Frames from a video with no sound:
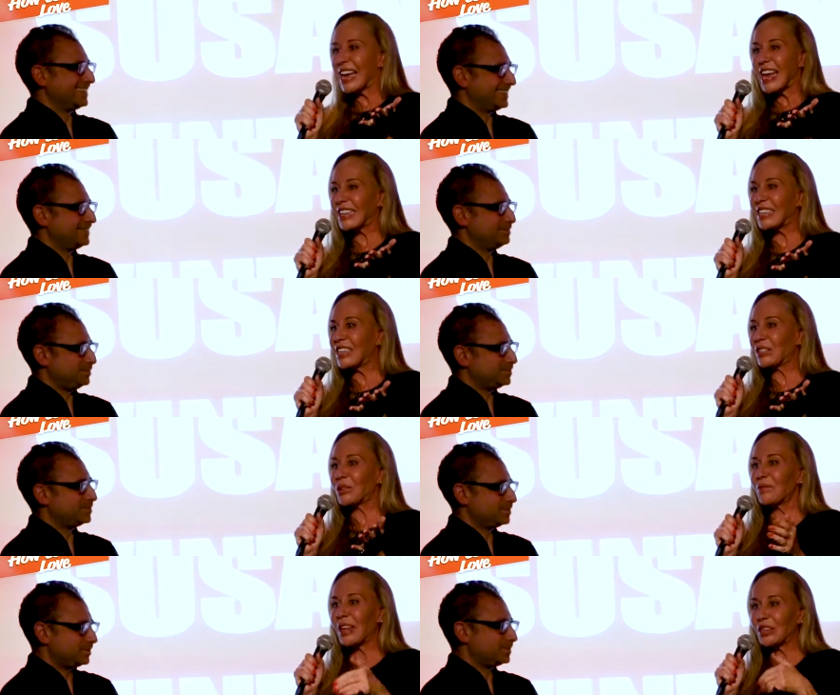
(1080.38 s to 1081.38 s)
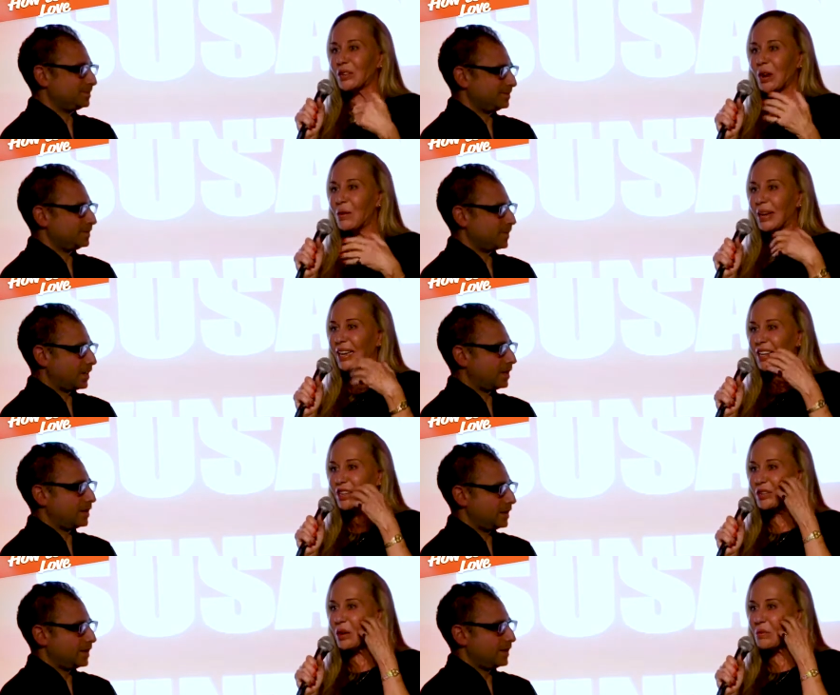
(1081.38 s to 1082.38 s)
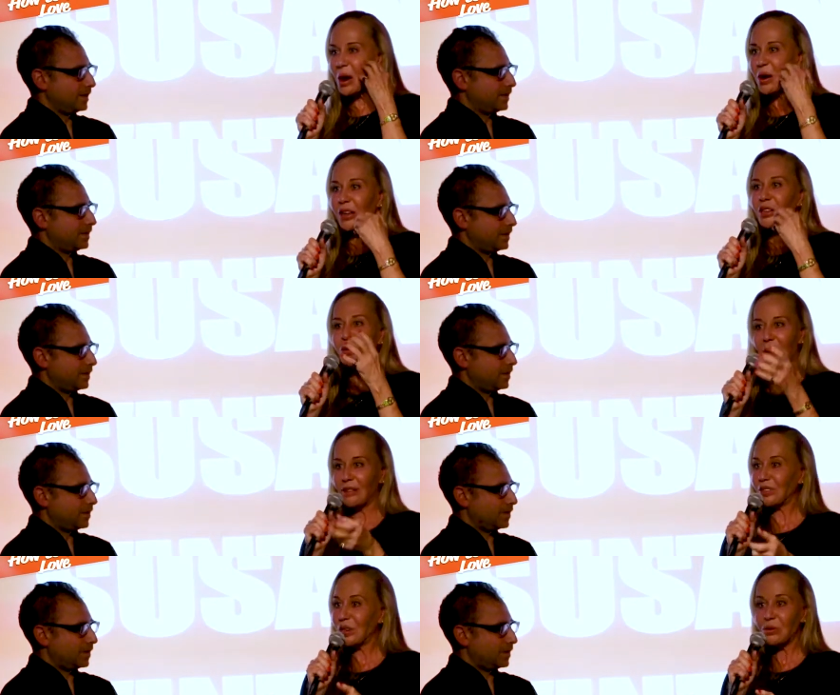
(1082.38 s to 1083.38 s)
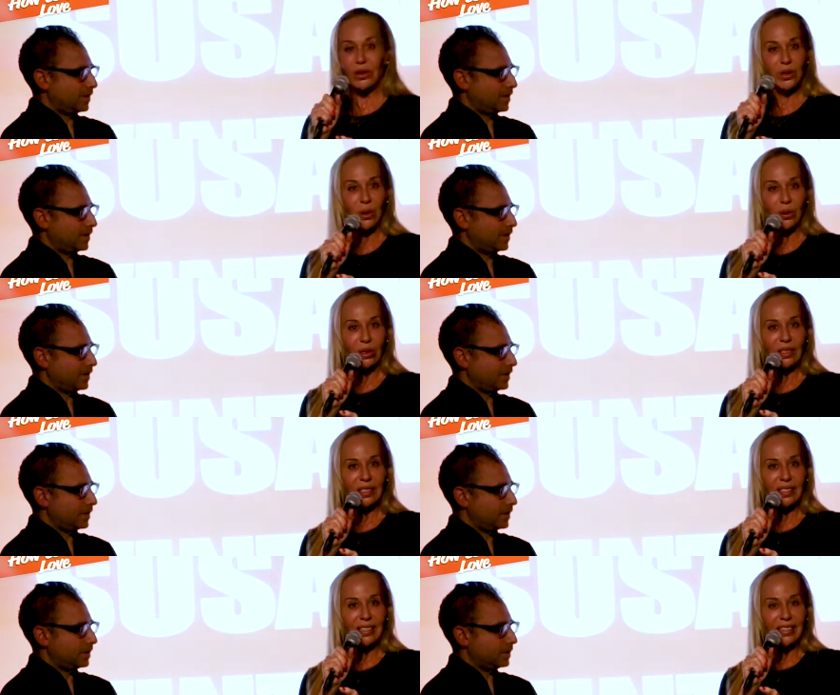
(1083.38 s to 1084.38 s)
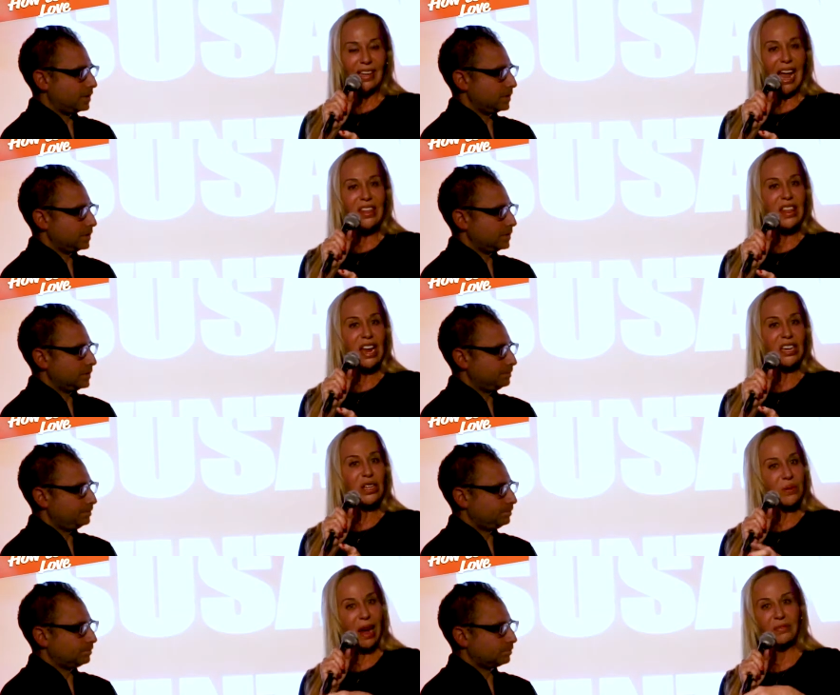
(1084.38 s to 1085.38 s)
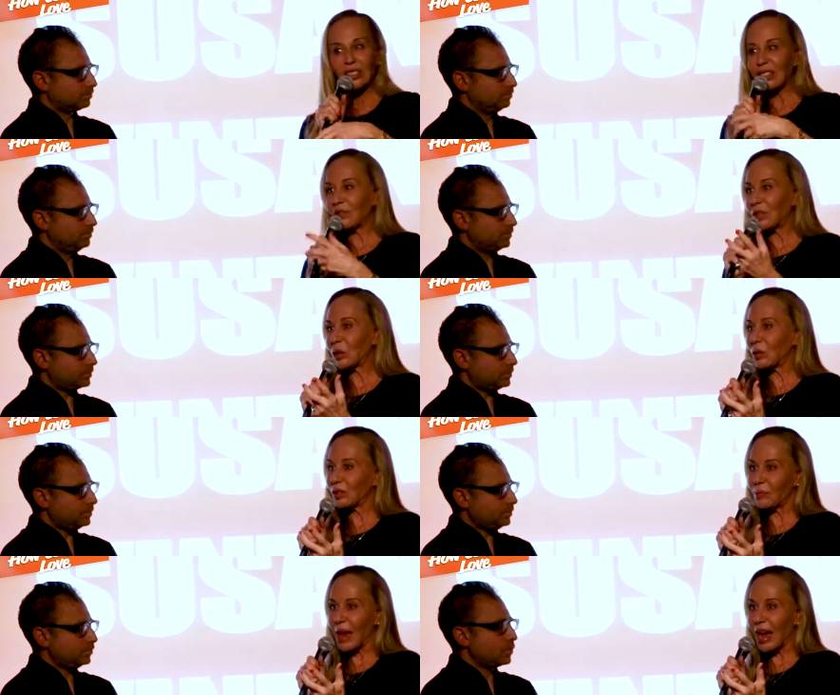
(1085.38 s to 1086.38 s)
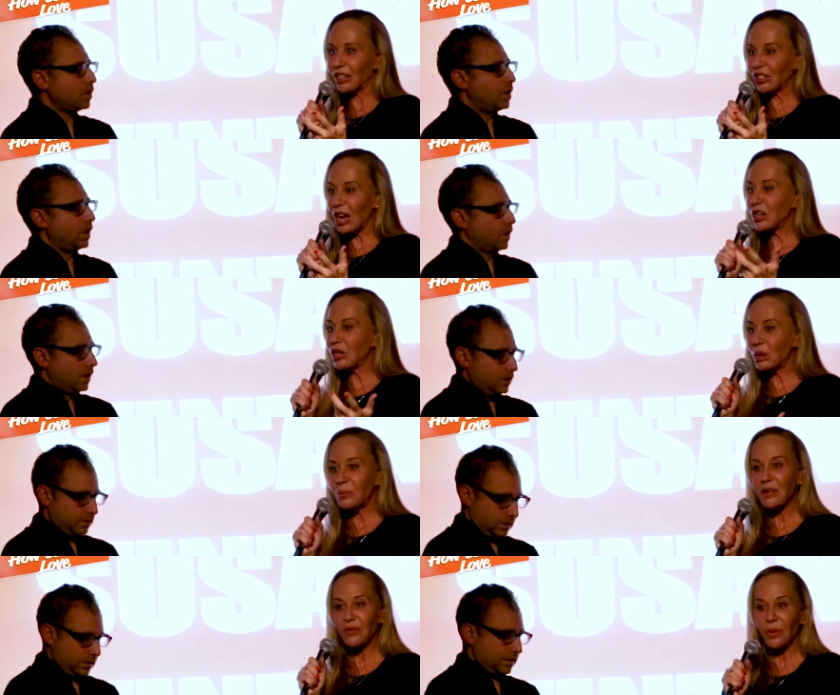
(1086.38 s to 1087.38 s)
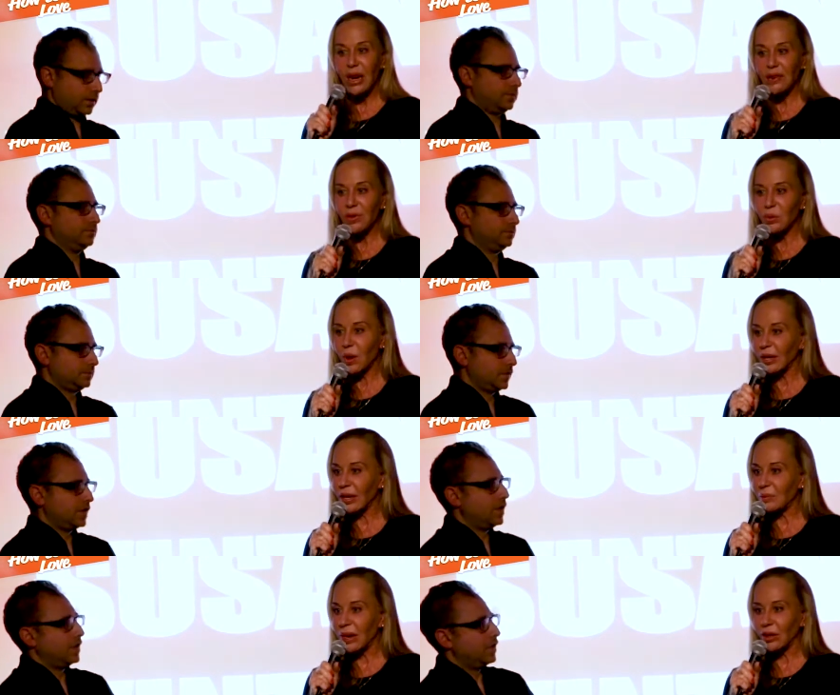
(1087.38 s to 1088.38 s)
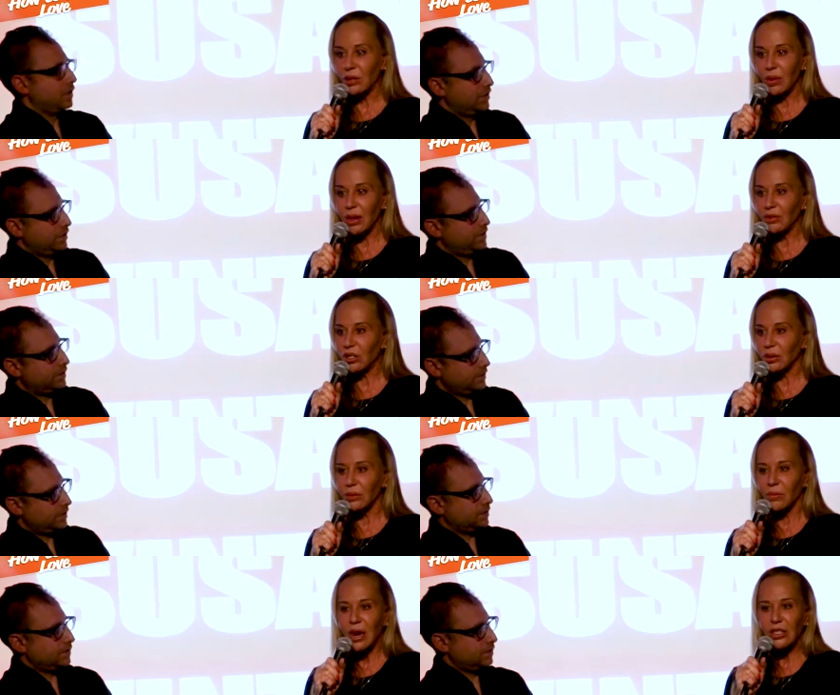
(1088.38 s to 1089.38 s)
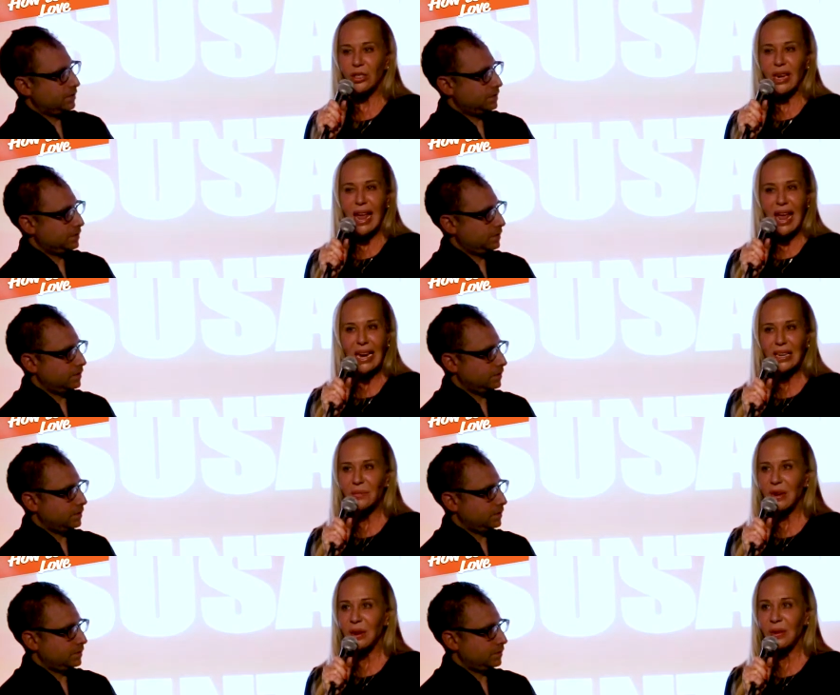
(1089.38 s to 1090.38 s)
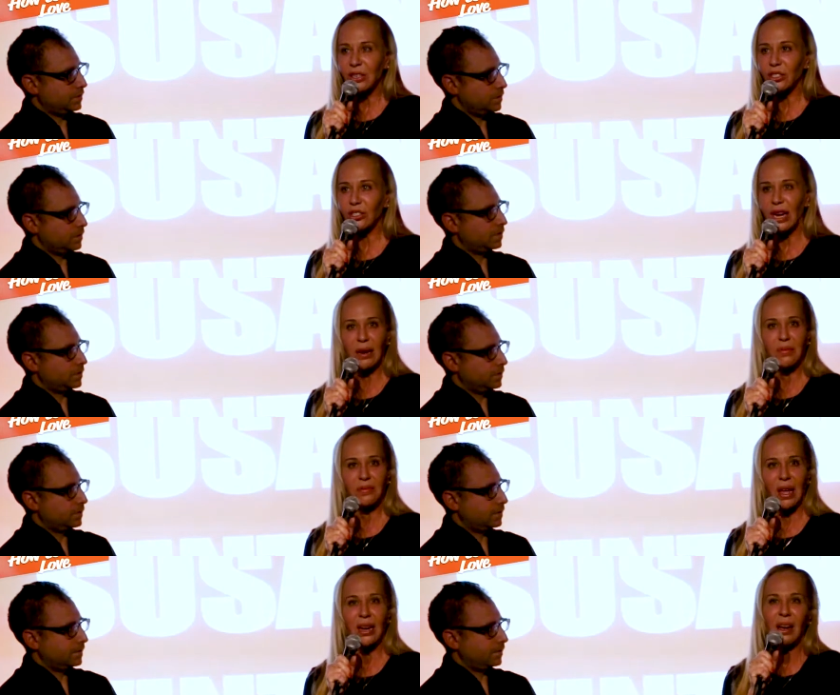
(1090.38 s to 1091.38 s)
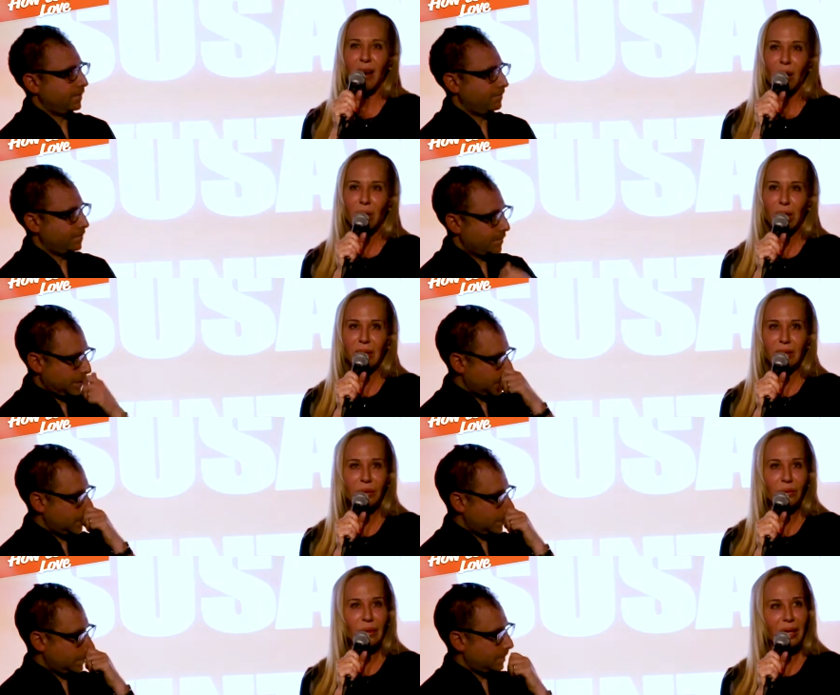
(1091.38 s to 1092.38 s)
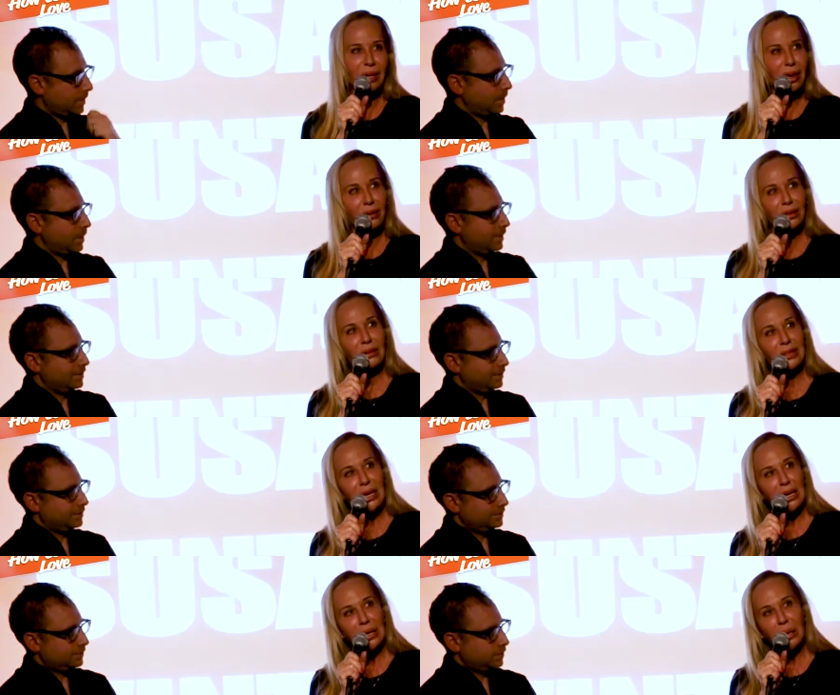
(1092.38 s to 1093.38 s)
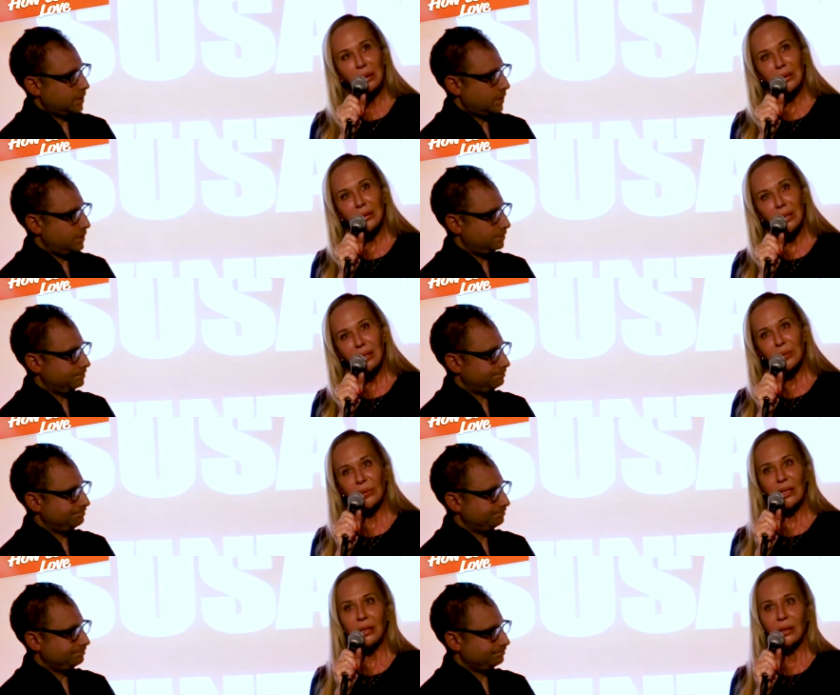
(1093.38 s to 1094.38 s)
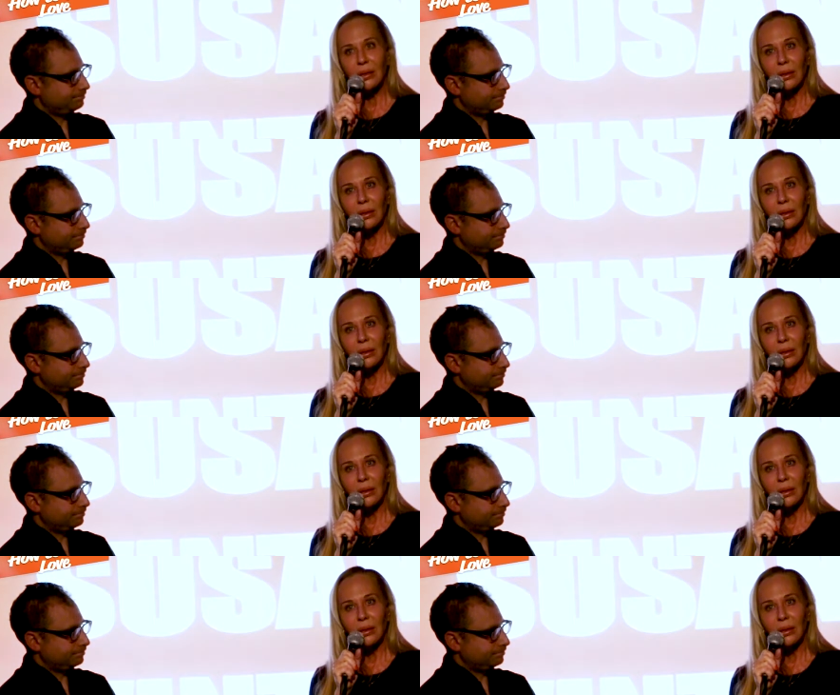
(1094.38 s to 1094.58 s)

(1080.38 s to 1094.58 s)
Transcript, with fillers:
Speaker 1: It's, it's sort of like you're going, you know, uh, you have to know your goals, and then you have to see if the goals match. And don't be afraid if you want to get married, you want to have children. Why should anybody be ashamed of that? Oh, I'll look weak, I'll look needy, I'll look desperate.